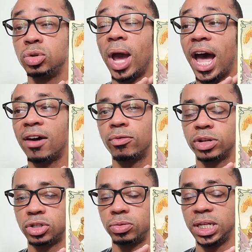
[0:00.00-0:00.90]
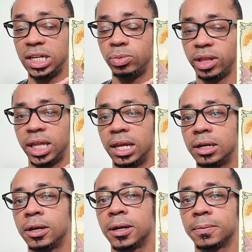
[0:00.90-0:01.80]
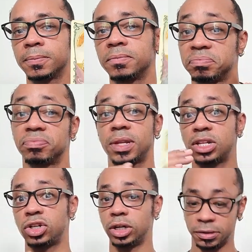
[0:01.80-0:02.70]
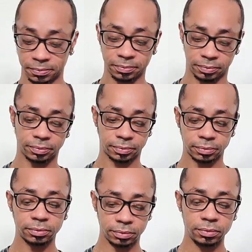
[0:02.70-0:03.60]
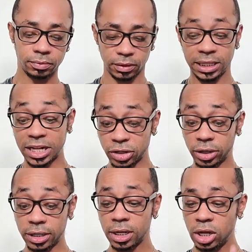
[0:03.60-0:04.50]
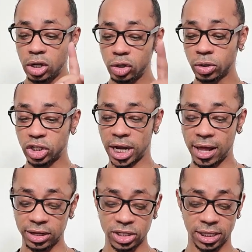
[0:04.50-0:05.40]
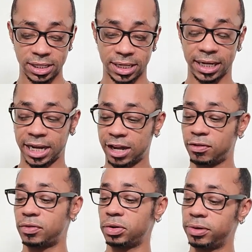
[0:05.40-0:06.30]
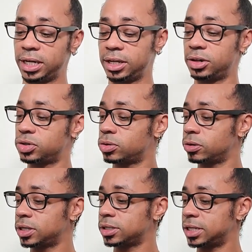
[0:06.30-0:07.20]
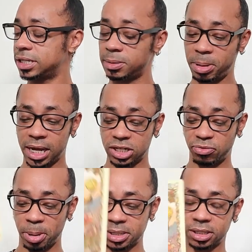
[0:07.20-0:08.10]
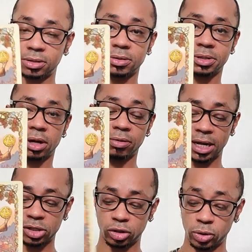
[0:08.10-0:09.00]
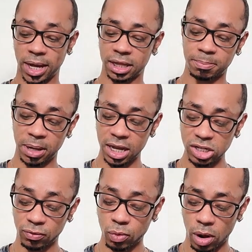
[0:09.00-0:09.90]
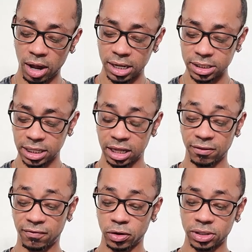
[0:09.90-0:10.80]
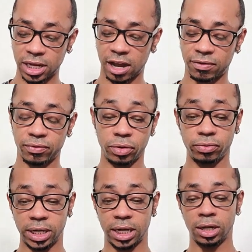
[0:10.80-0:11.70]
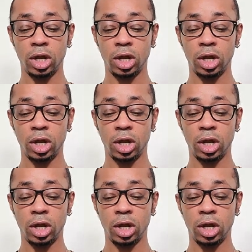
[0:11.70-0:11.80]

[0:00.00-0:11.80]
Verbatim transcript: you have what you need within. That's good. That's good. Your challenge in the second half of your reading here, Taurus, is the Page of Pentacles. All right, so you had the Page of Wands in the first half of your reading,